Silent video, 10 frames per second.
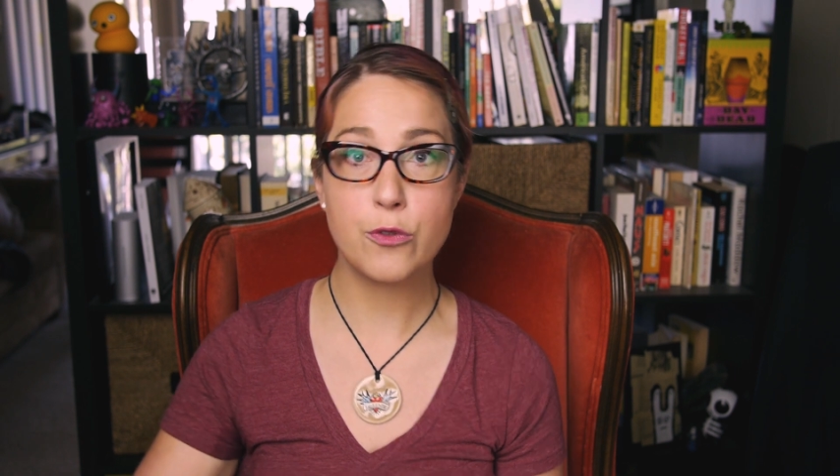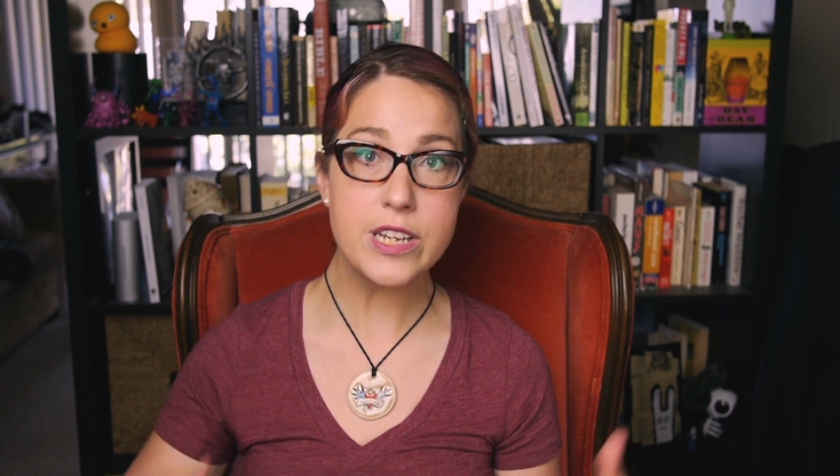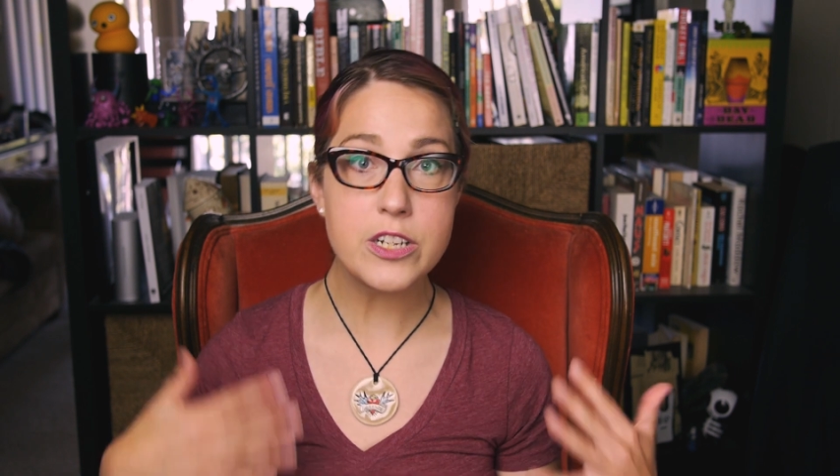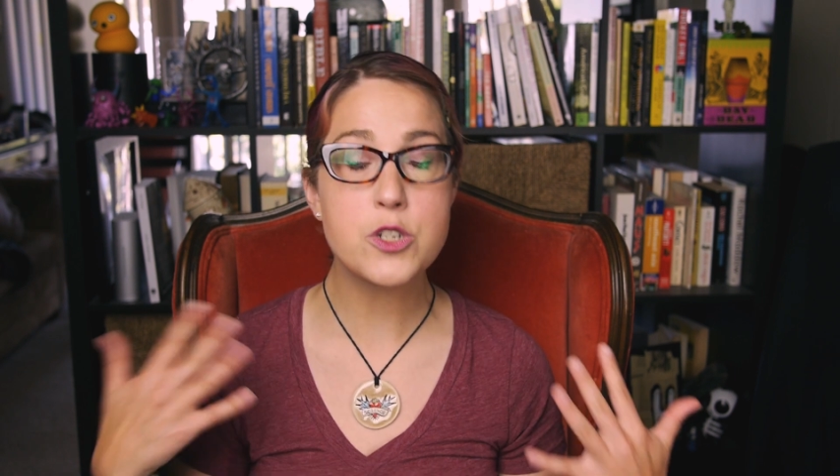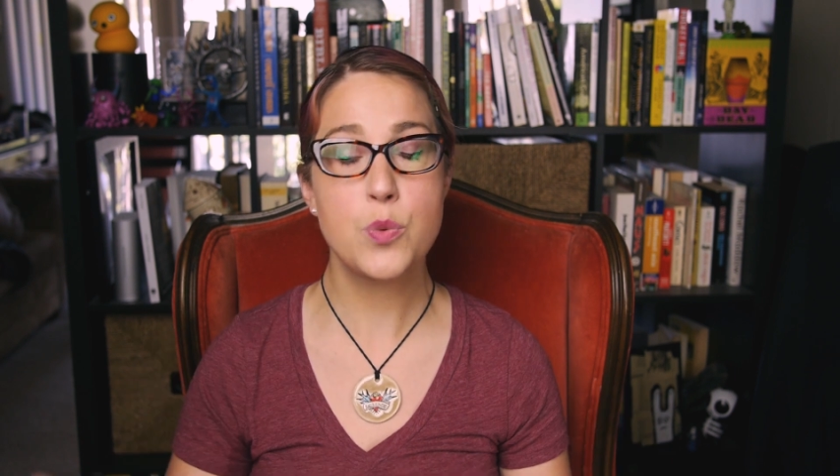
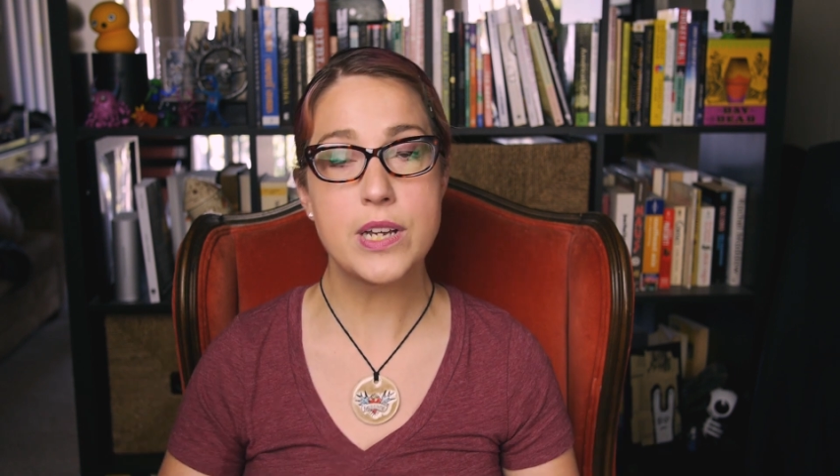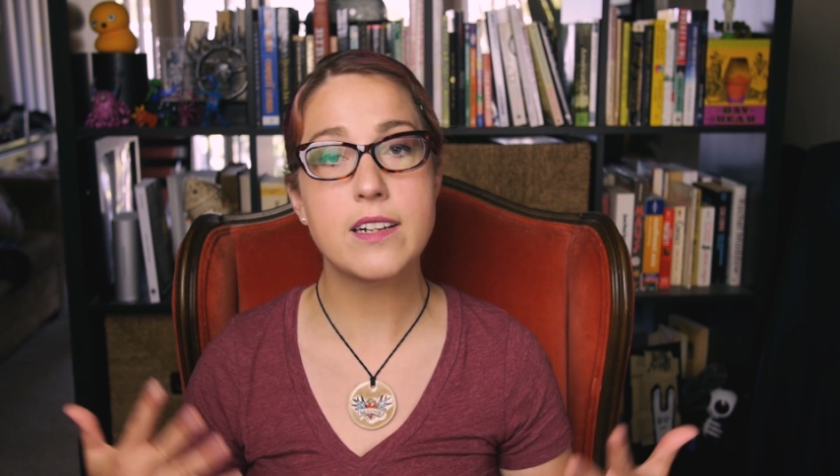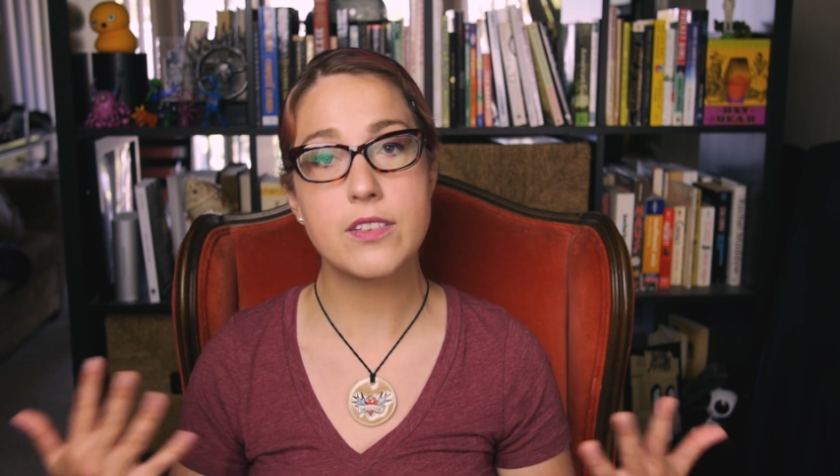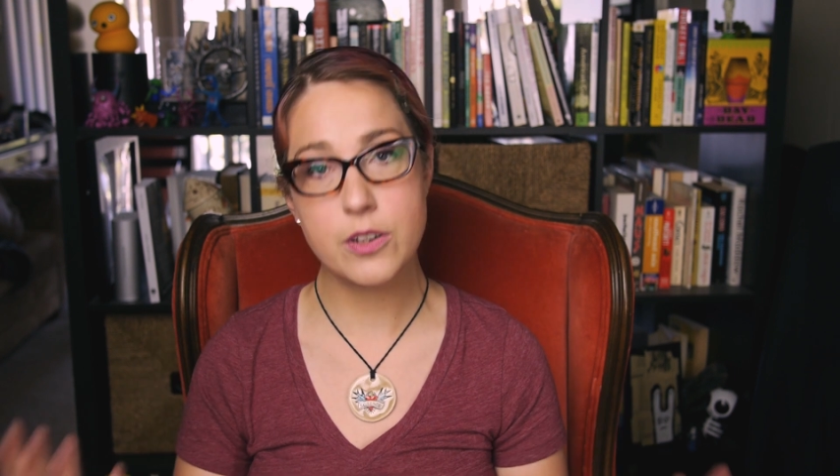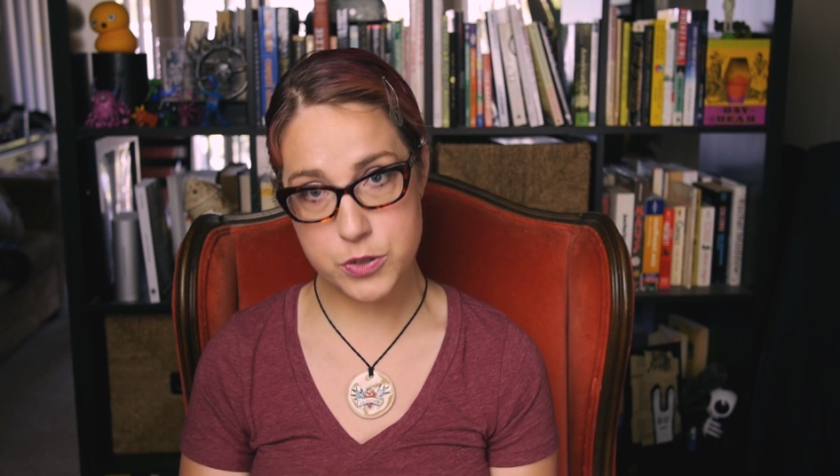
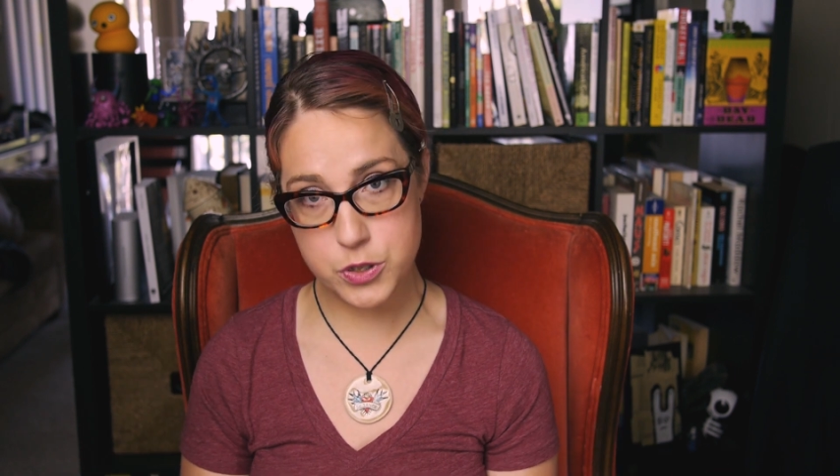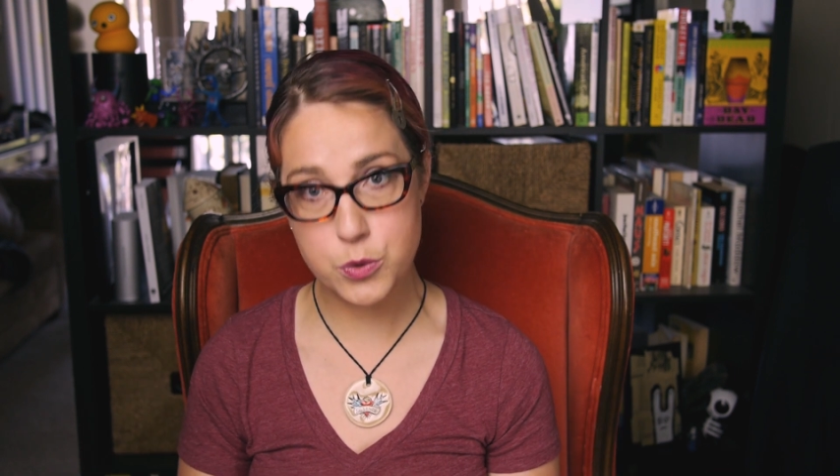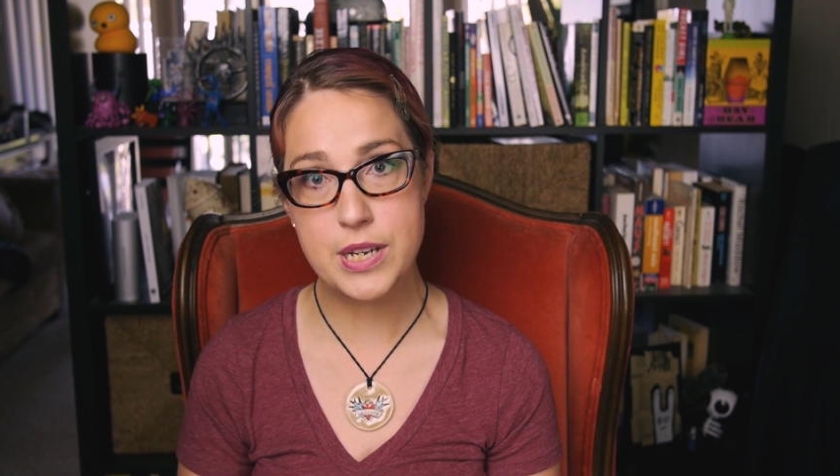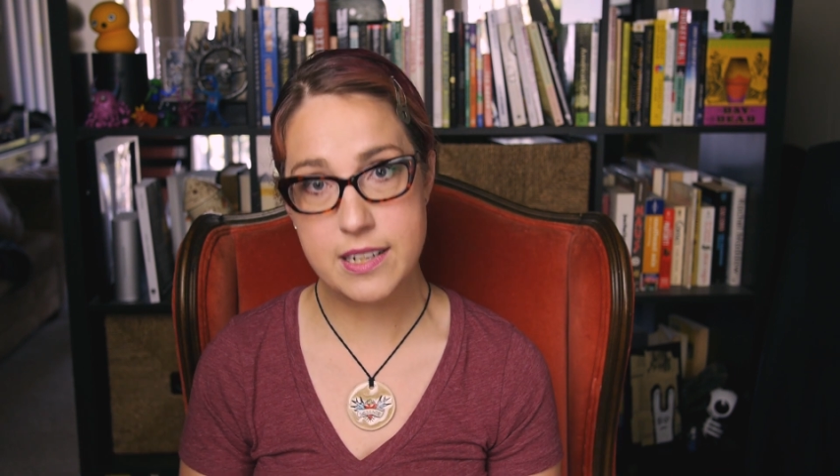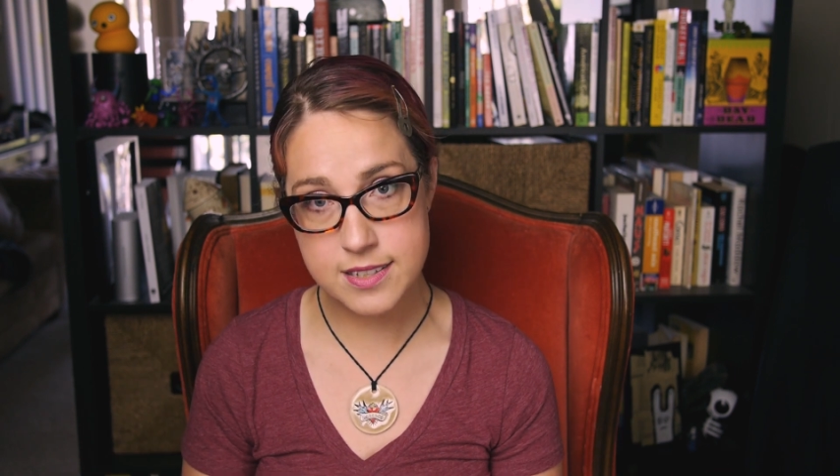retweeted those
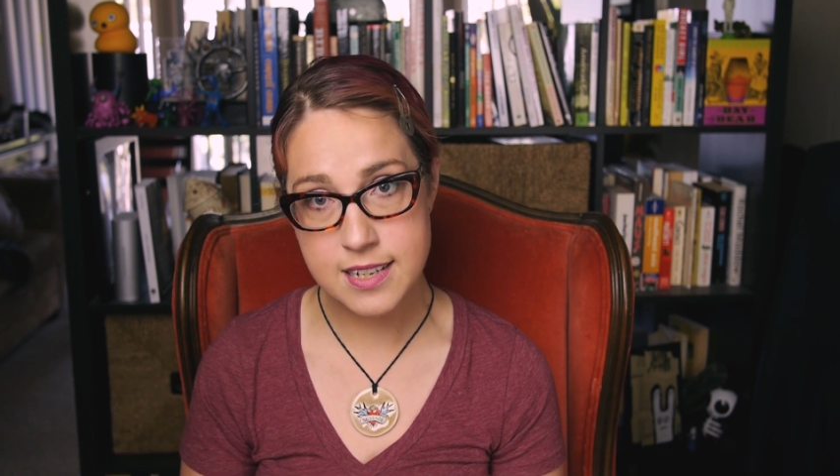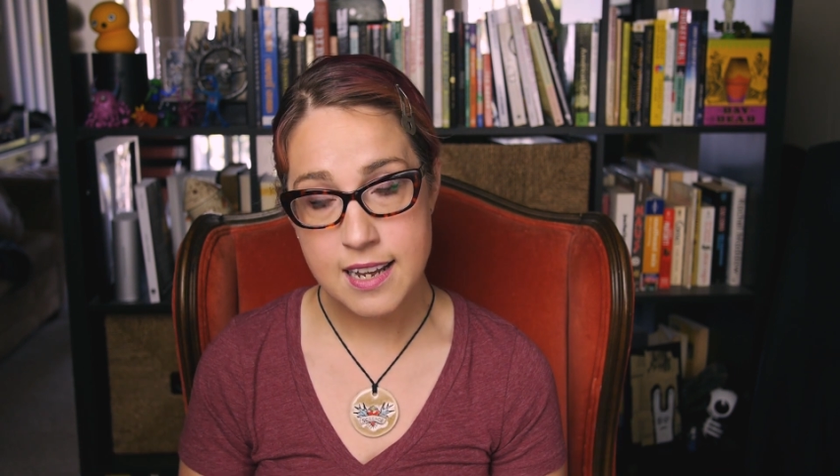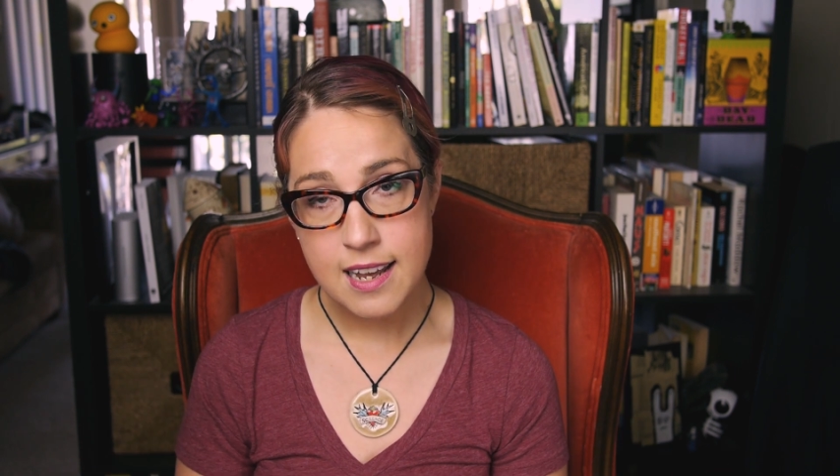tweets.